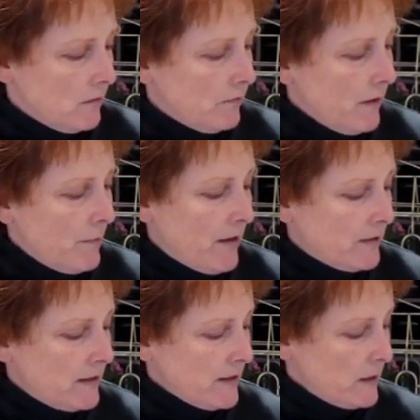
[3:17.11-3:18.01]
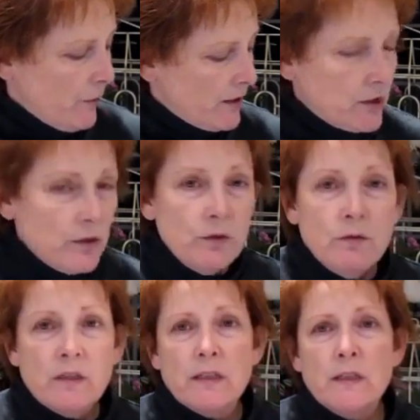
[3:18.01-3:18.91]
about 6.2 to
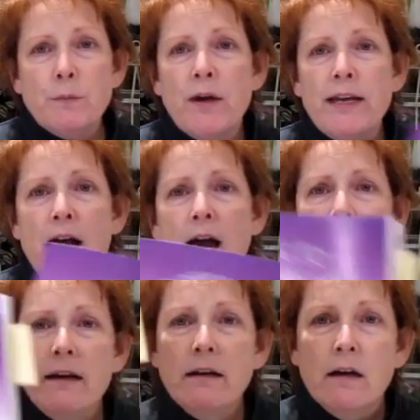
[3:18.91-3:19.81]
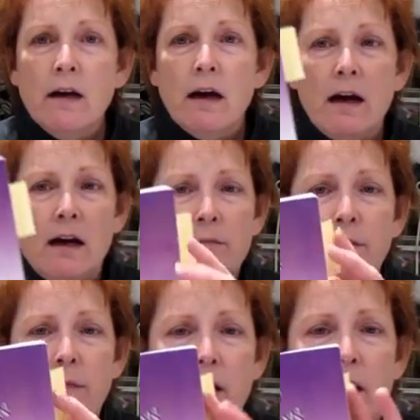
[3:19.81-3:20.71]
6.9. Um,
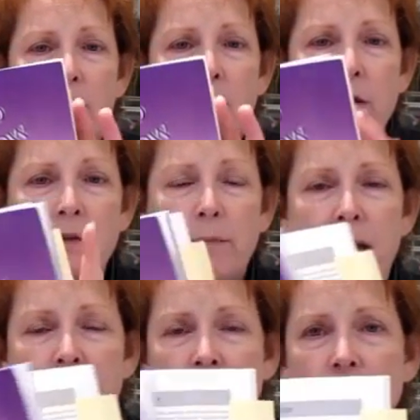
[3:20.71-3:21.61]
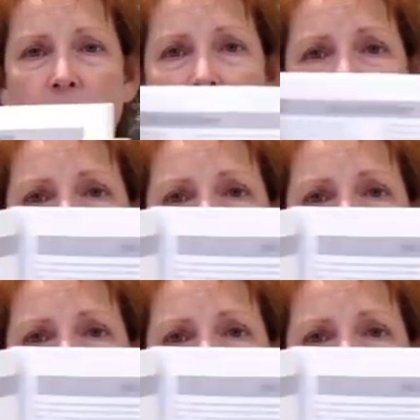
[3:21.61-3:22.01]
I mark pages in,